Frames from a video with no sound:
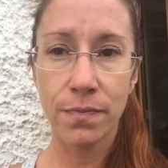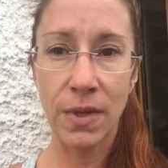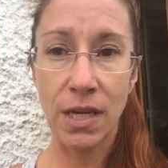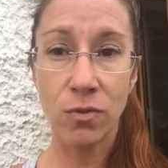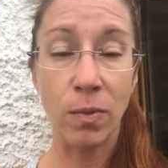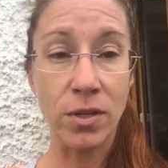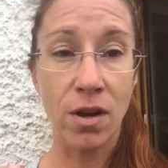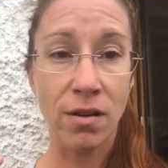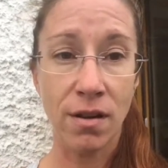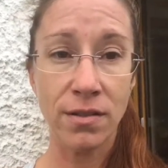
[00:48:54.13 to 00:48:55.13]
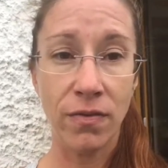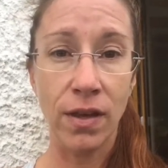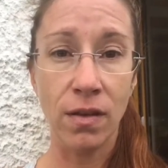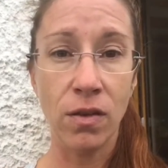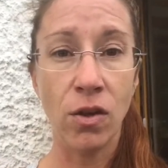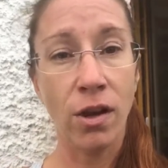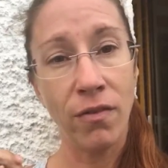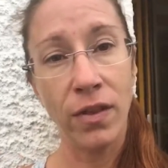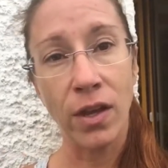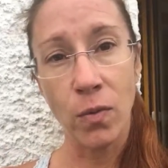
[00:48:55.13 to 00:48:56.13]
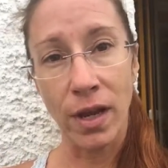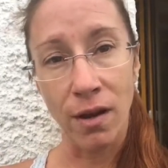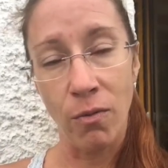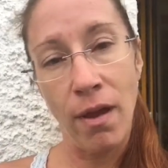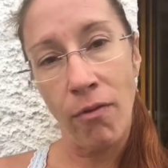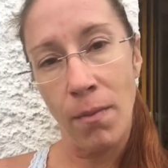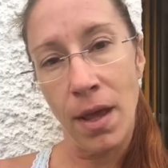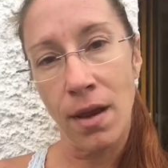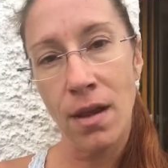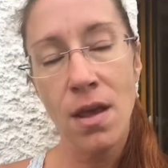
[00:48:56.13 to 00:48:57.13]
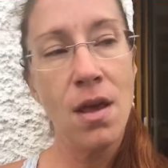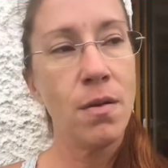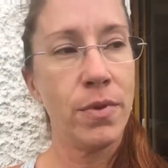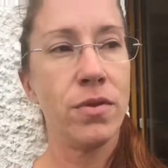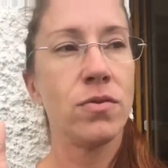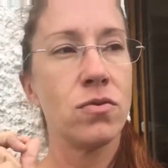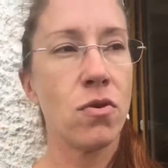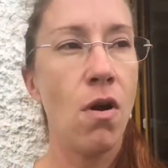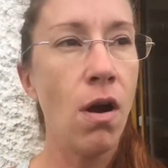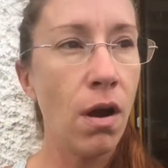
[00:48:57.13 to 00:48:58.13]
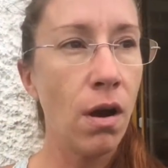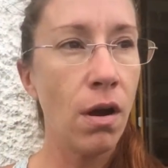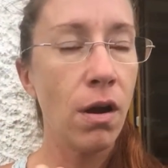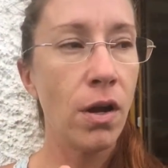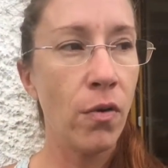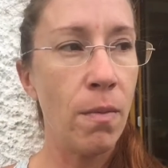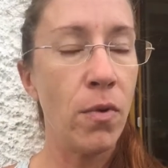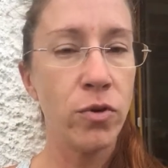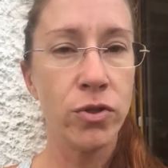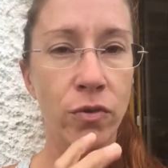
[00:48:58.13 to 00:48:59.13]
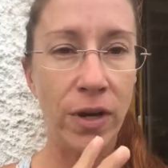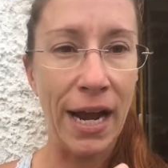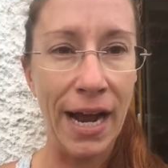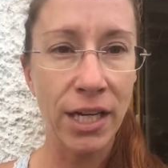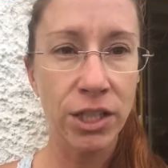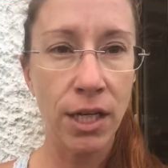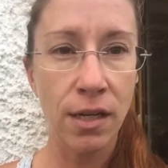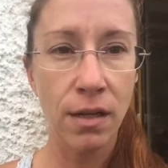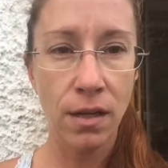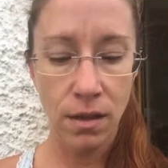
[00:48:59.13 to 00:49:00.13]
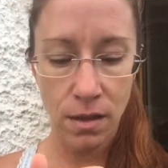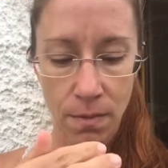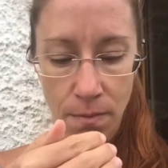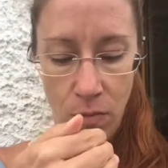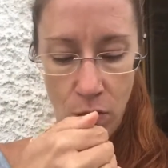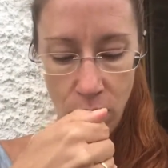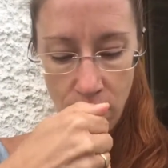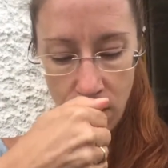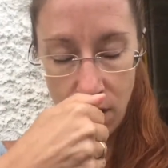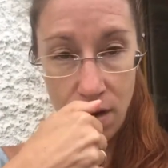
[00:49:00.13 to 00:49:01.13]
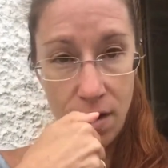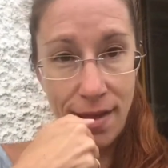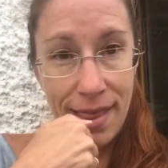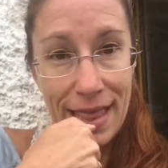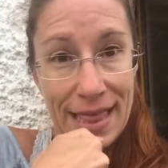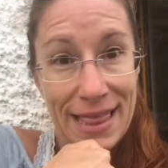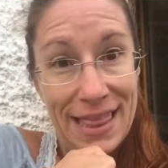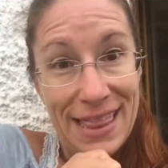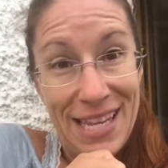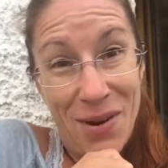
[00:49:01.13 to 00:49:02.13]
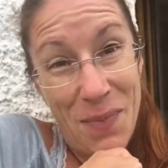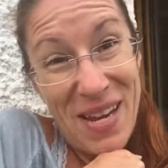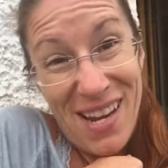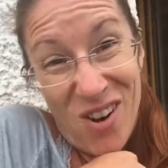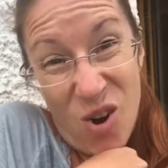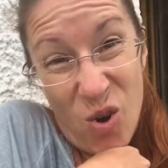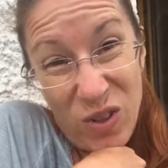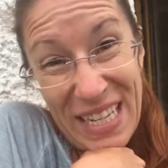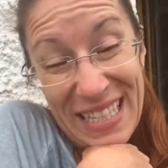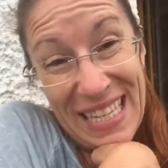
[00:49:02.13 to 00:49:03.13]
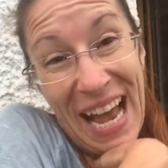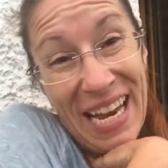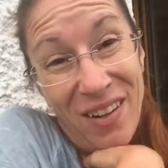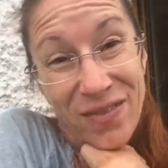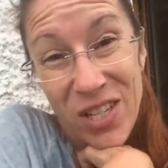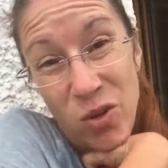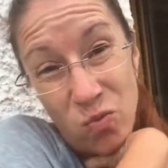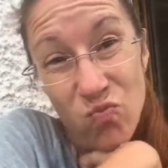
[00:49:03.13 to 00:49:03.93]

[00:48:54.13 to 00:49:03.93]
because we've been taught not to feel, you're going to feel like you want to get away from it. But the stronger your emotional reaction, the more you're being called inside of you.